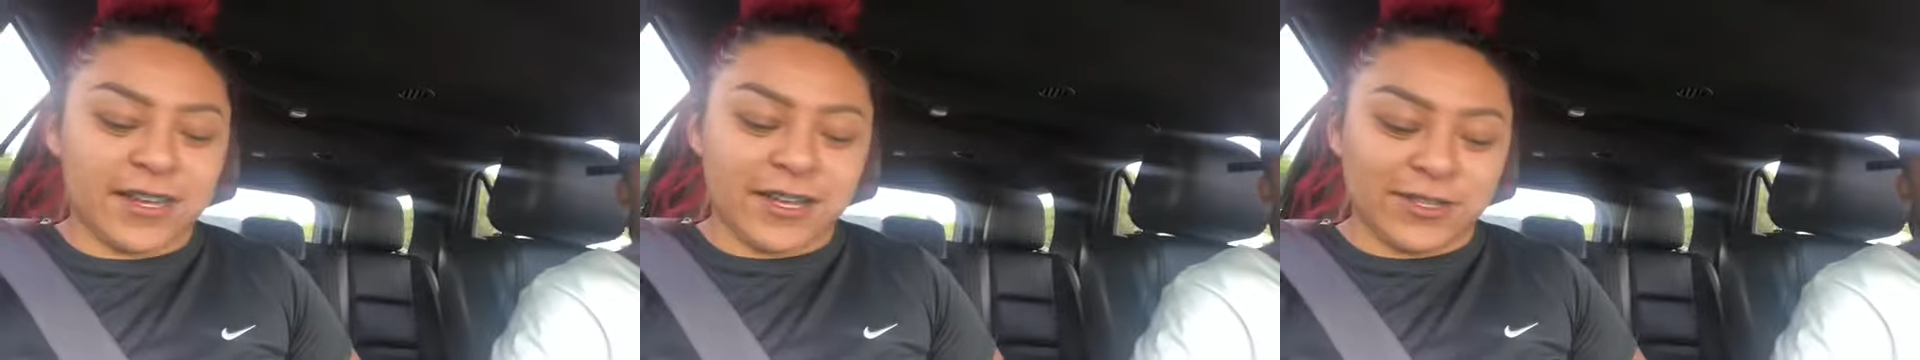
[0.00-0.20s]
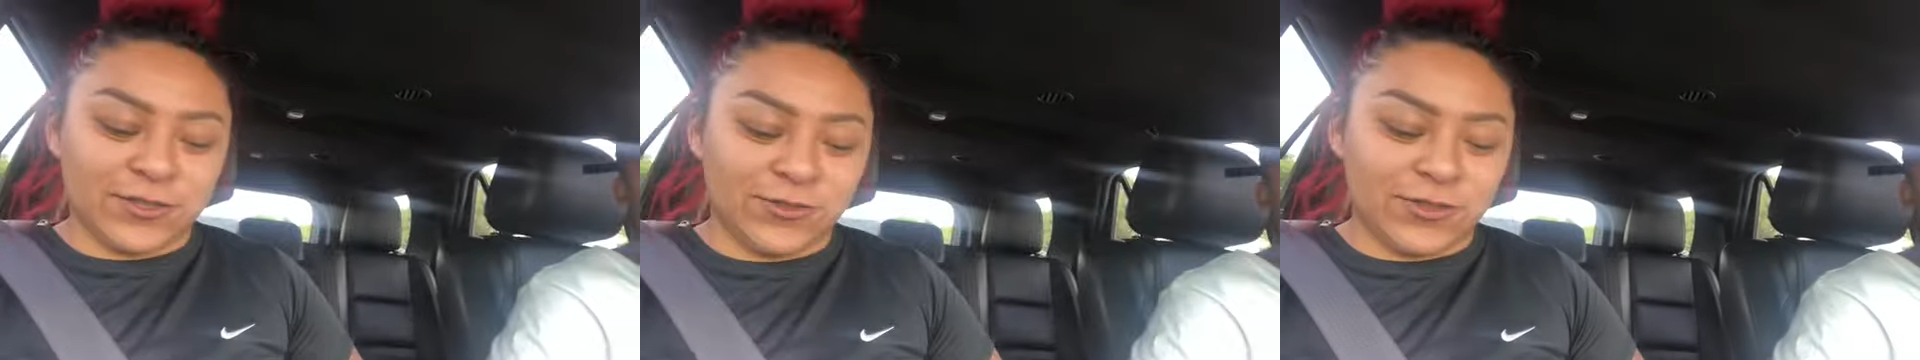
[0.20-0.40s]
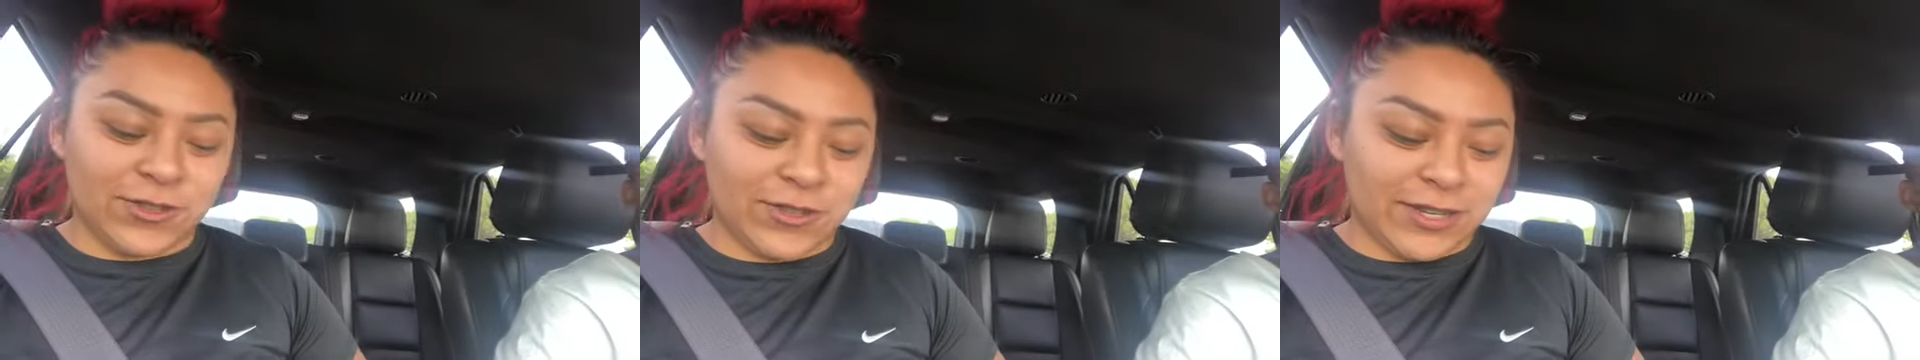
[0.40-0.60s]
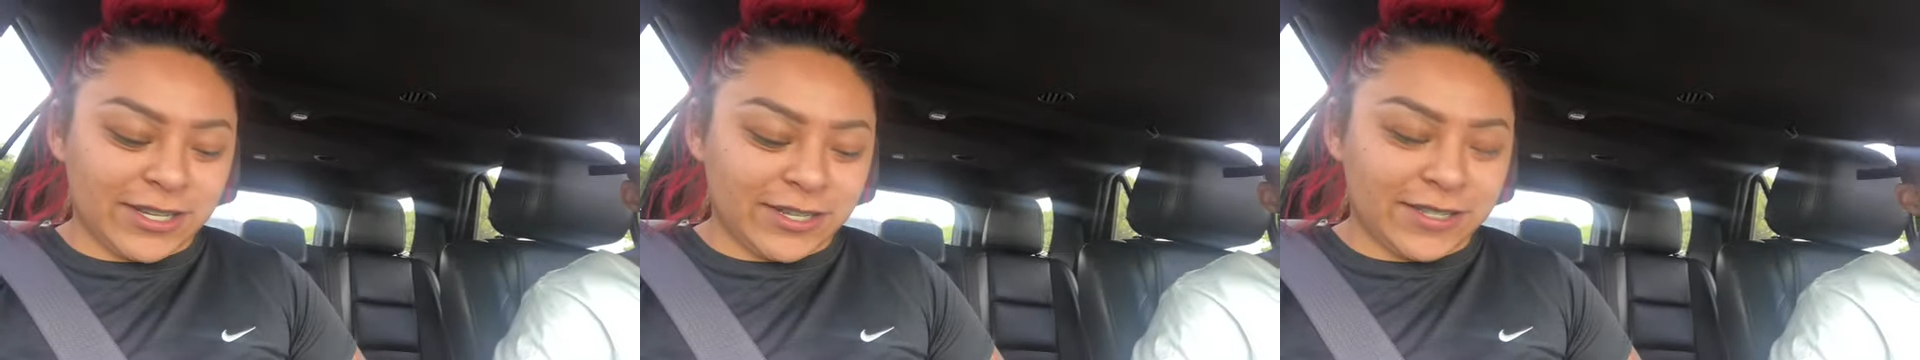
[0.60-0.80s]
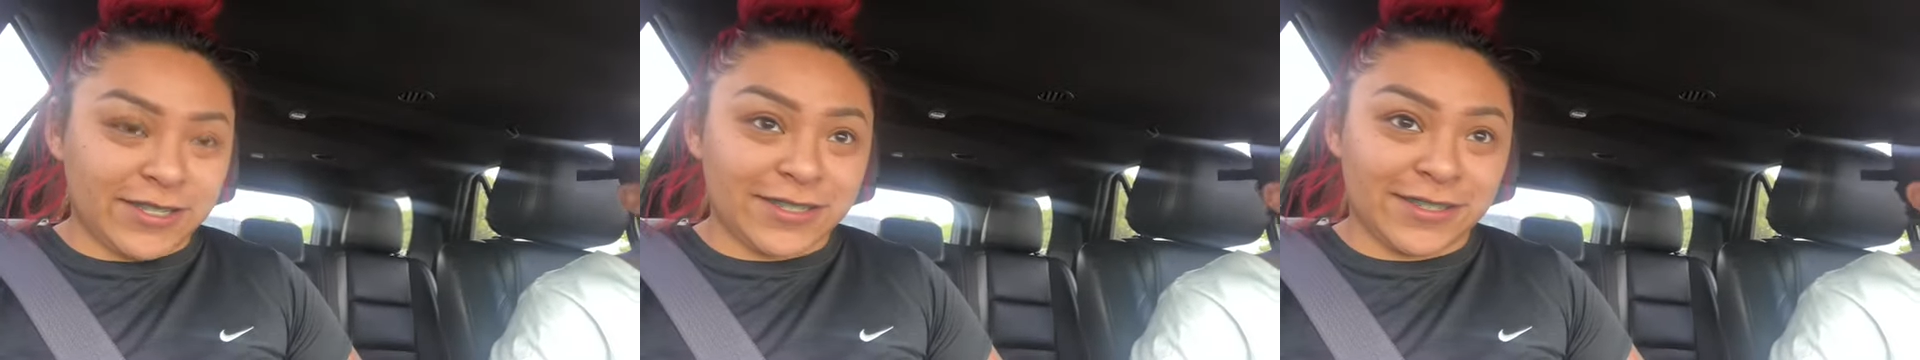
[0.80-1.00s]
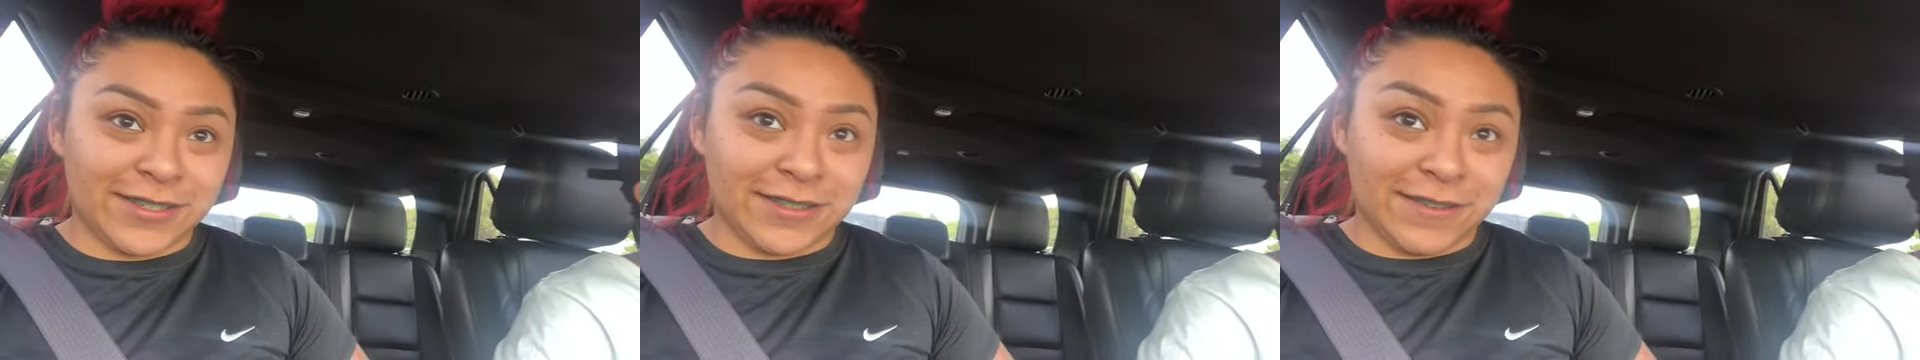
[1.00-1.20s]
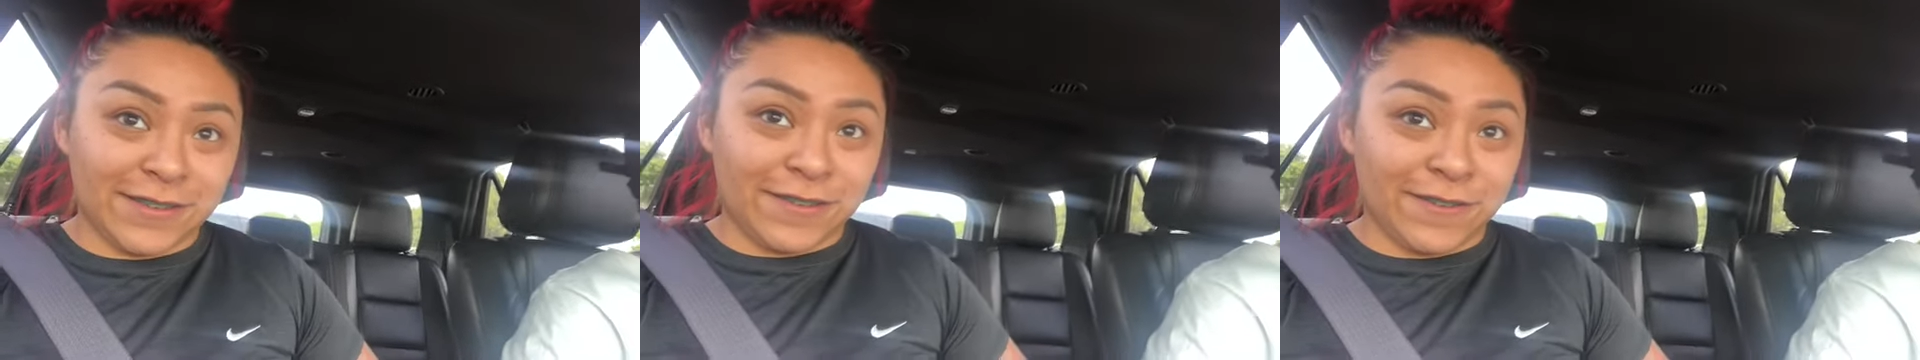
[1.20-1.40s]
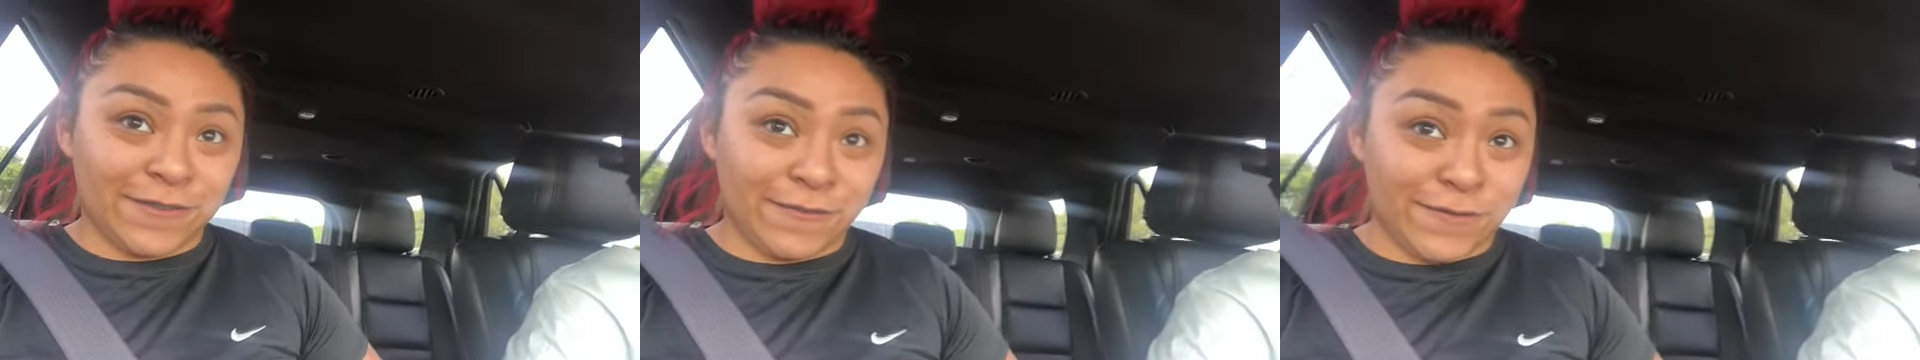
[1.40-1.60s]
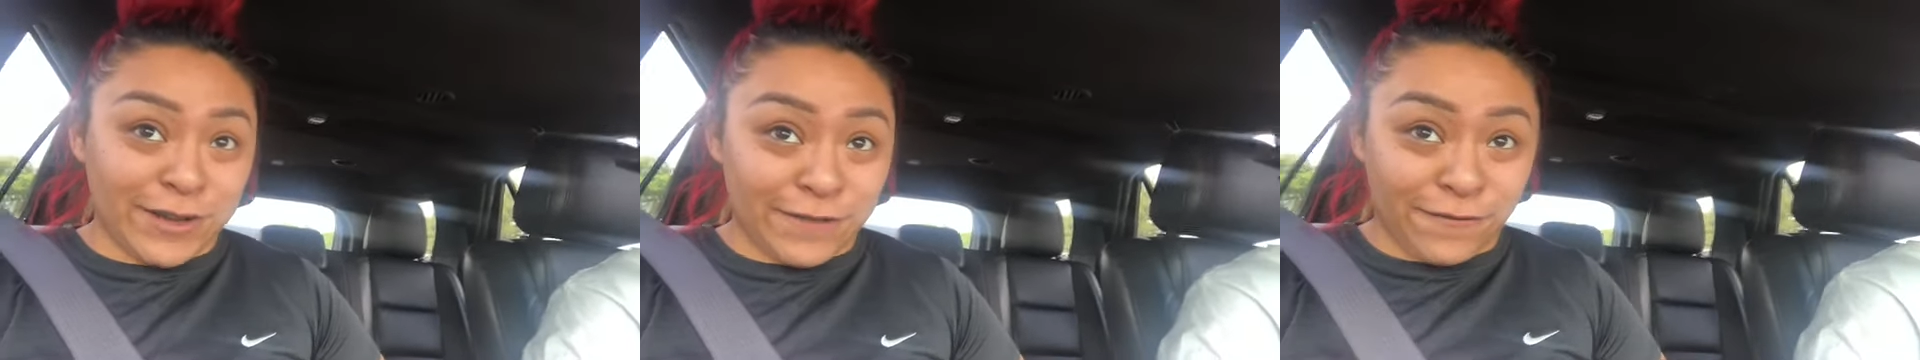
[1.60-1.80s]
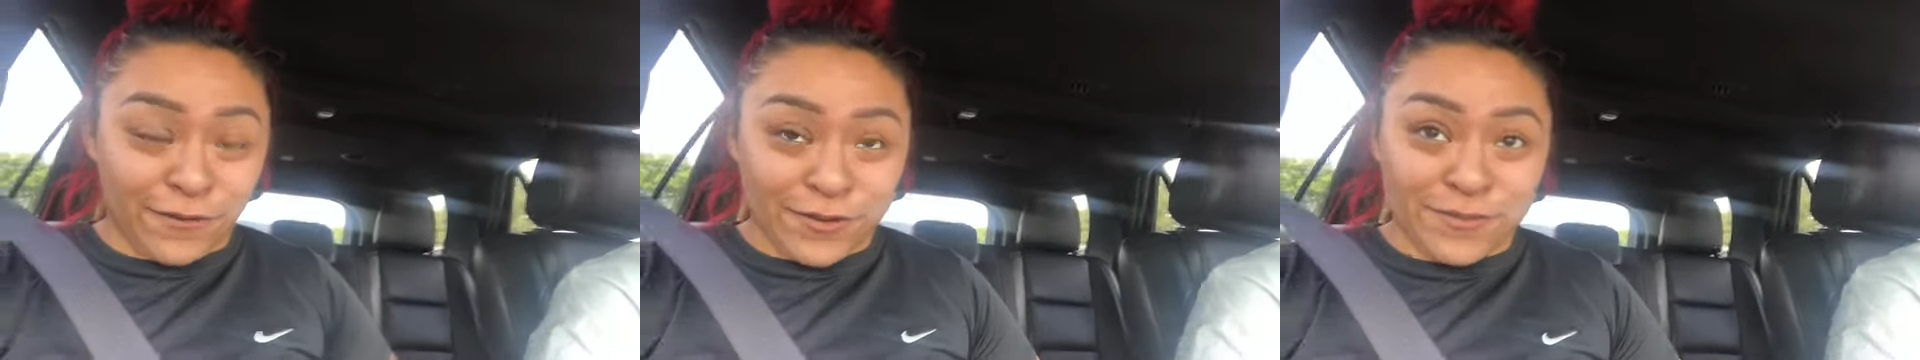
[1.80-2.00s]
he got two donuts.
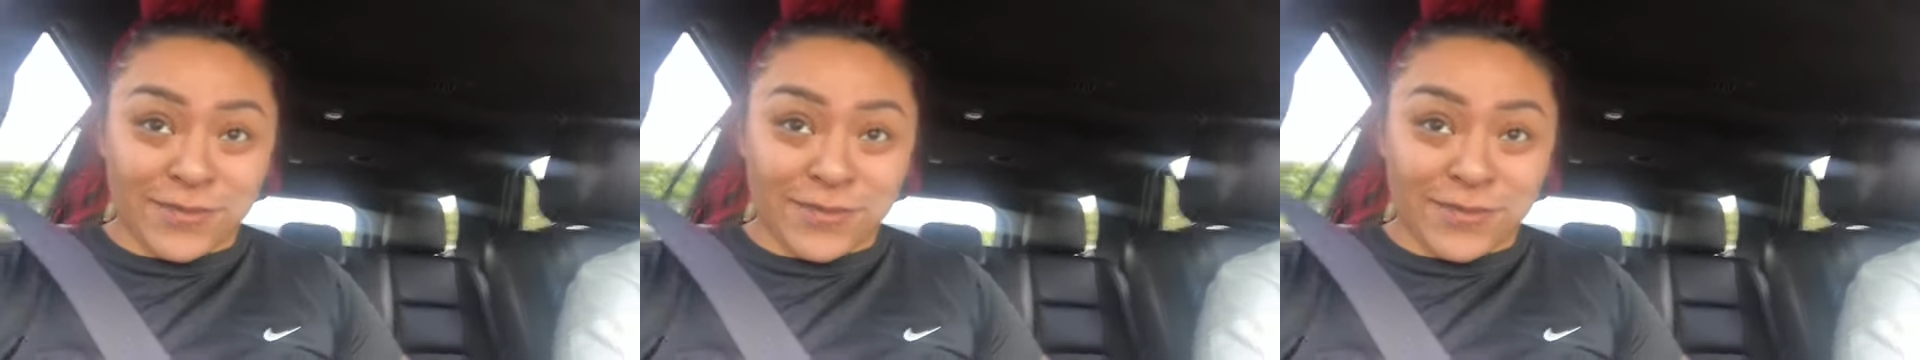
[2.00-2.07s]
One for